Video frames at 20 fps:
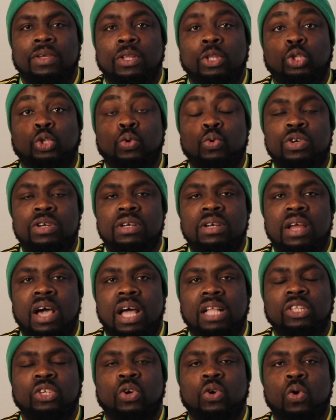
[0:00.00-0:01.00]
do
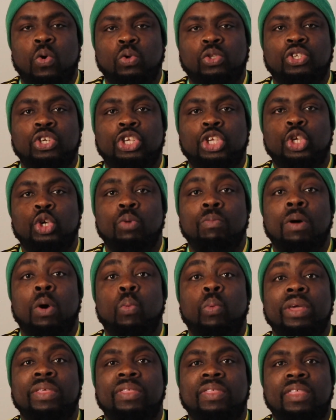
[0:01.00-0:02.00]
not go to Cuba
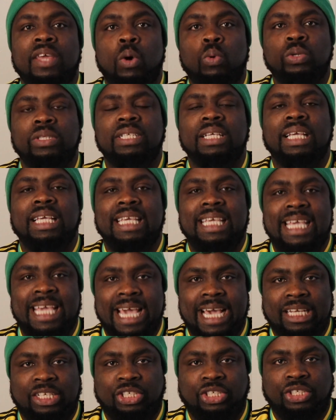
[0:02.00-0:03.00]
without
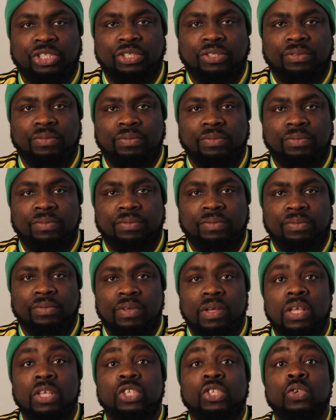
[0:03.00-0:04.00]
cash.
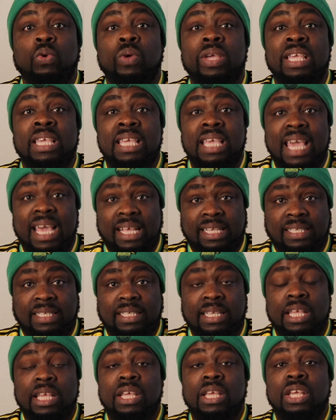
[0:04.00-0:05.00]
So
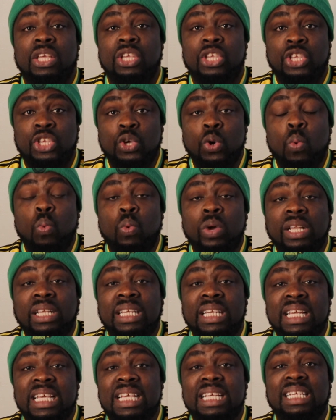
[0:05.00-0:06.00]
yes, you will
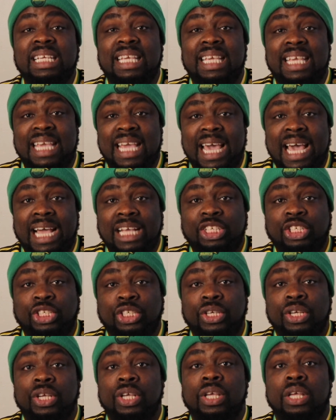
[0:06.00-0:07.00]
need cash
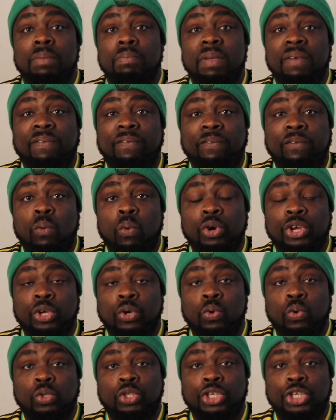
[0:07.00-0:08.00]
before you
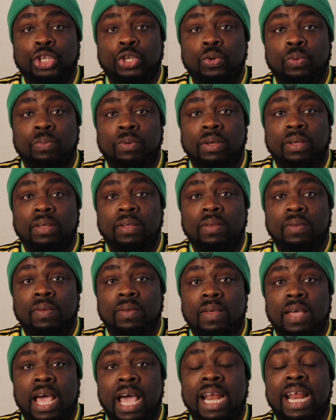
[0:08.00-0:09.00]
go to Cuba.
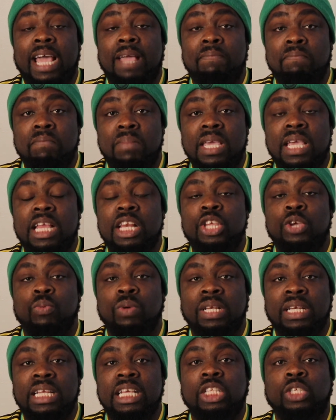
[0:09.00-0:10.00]
And I mean, you
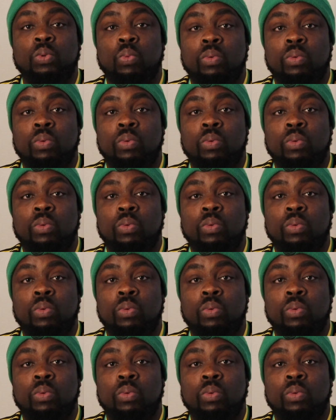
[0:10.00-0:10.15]
will need to